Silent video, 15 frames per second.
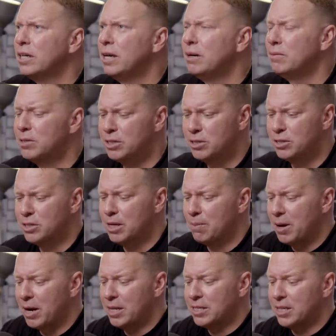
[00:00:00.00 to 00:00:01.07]
It was
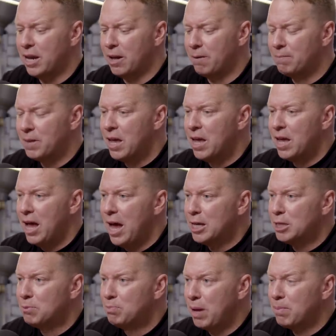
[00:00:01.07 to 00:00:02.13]
somebody saying,
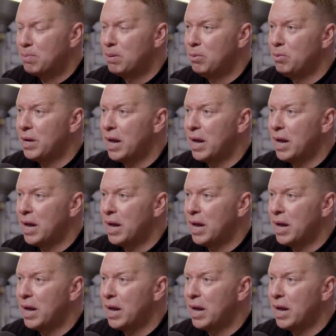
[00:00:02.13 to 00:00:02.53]
as black people,